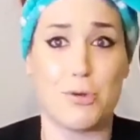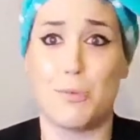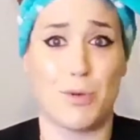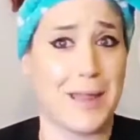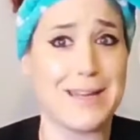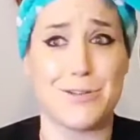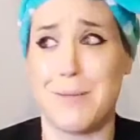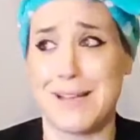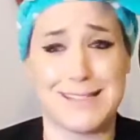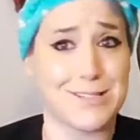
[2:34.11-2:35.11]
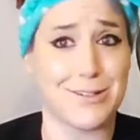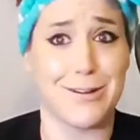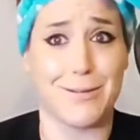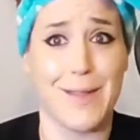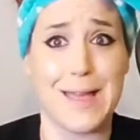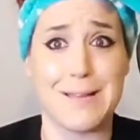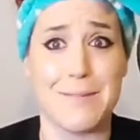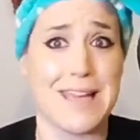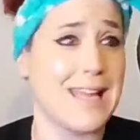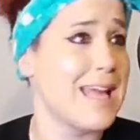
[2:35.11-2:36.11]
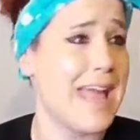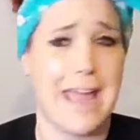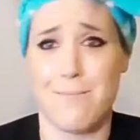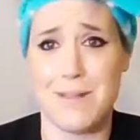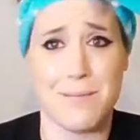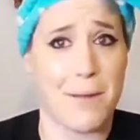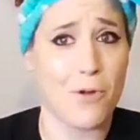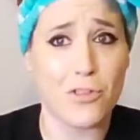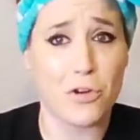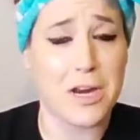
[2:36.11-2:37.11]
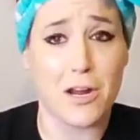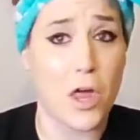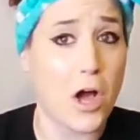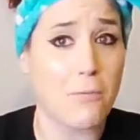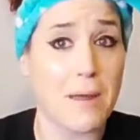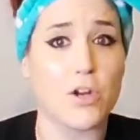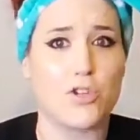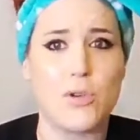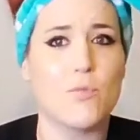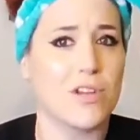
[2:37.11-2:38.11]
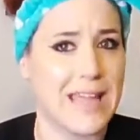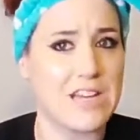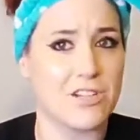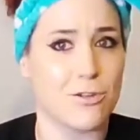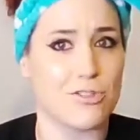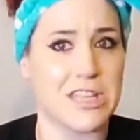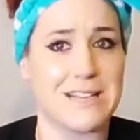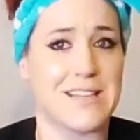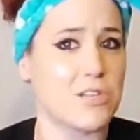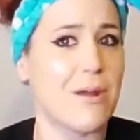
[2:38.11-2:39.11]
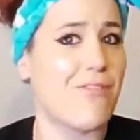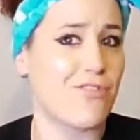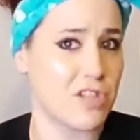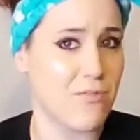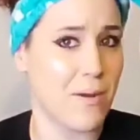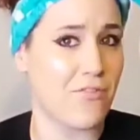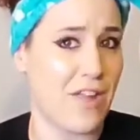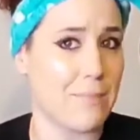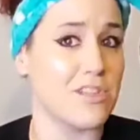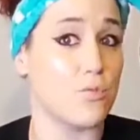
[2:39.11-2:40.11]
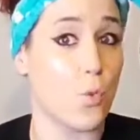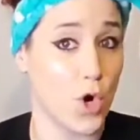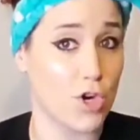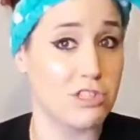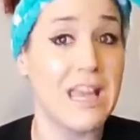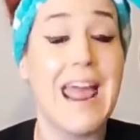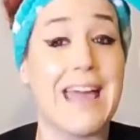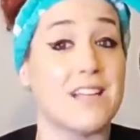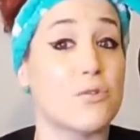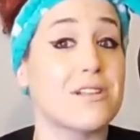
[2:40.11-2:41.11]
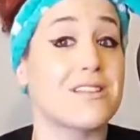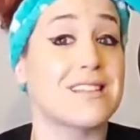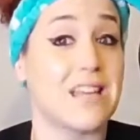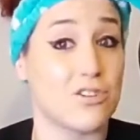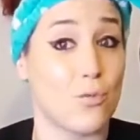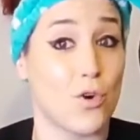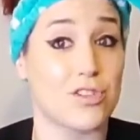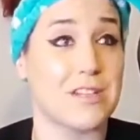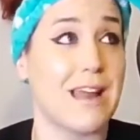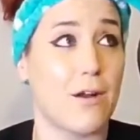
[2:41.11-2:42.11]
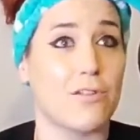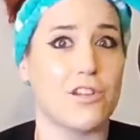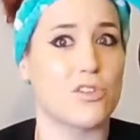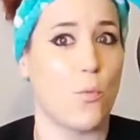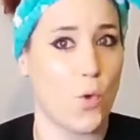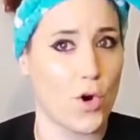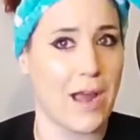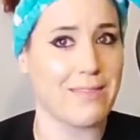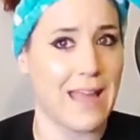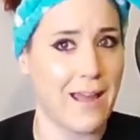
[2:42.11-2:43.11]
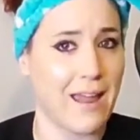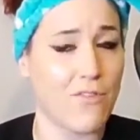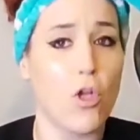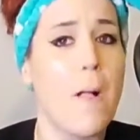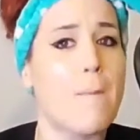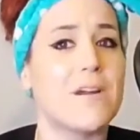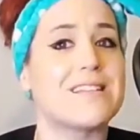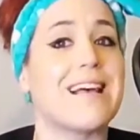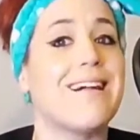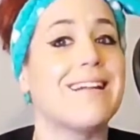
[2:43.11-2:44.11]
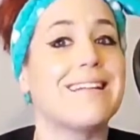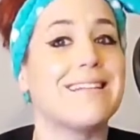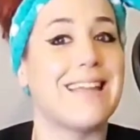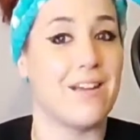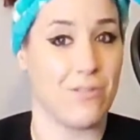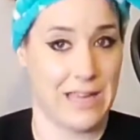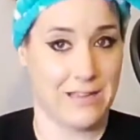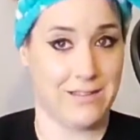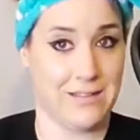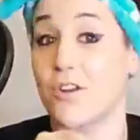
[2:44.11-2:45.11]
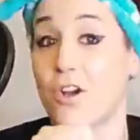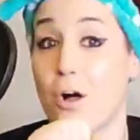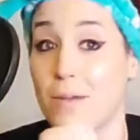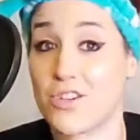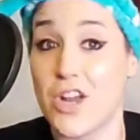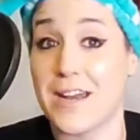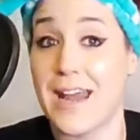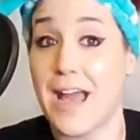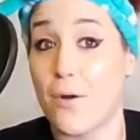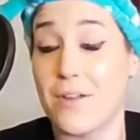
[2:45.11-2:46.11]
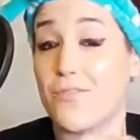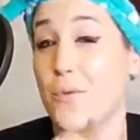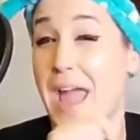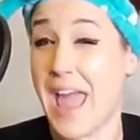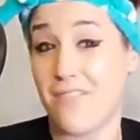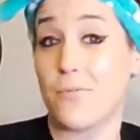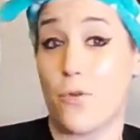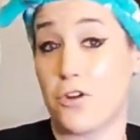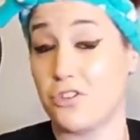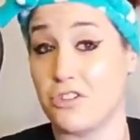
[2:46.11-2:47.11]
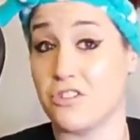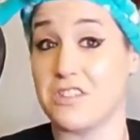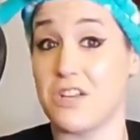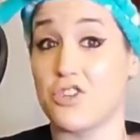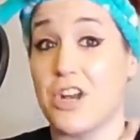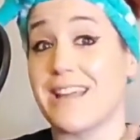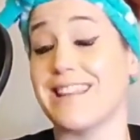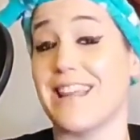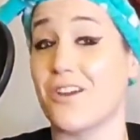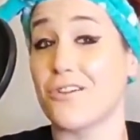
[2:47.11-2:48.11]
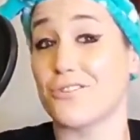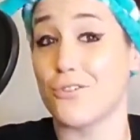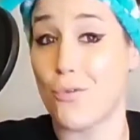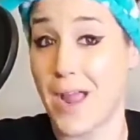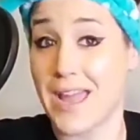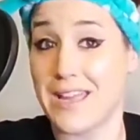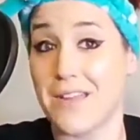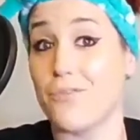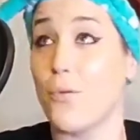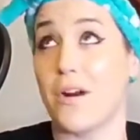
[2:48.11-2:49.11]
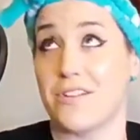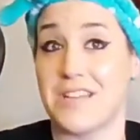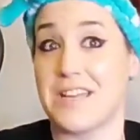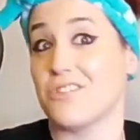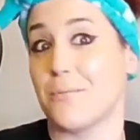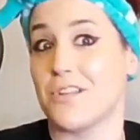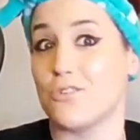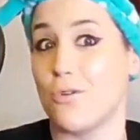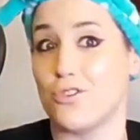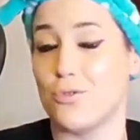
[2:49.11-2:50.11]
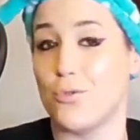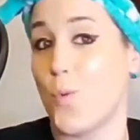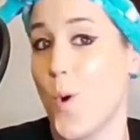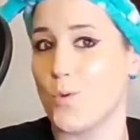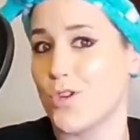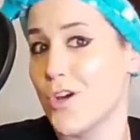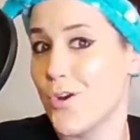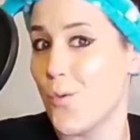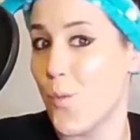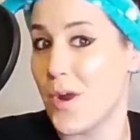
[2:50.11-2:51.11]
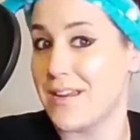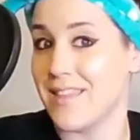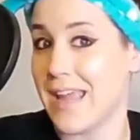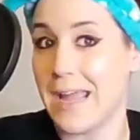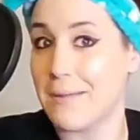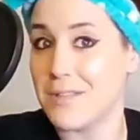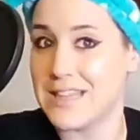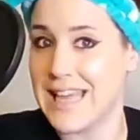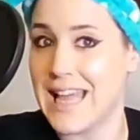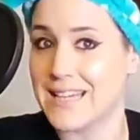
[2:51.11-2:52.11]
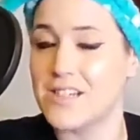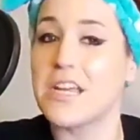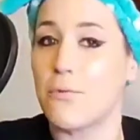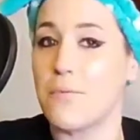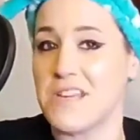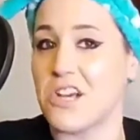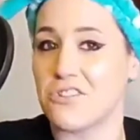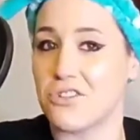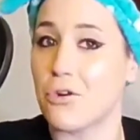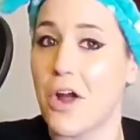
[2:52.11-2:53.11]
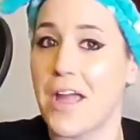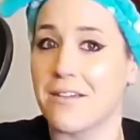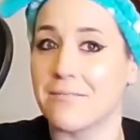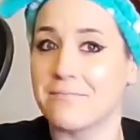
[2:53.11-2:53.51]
You can relate to my sister don't like me, and me and my brother get along better. You can relate to those things. That's why stuff about families works, and that's why Succession works. And not only does it work on that level, but it's hilarious. call my shot now. If you have been watching Succession, I think that Cousin Greg, if you want to say somebody's going to, quote, win the game in the end, it will be Cousin Greg.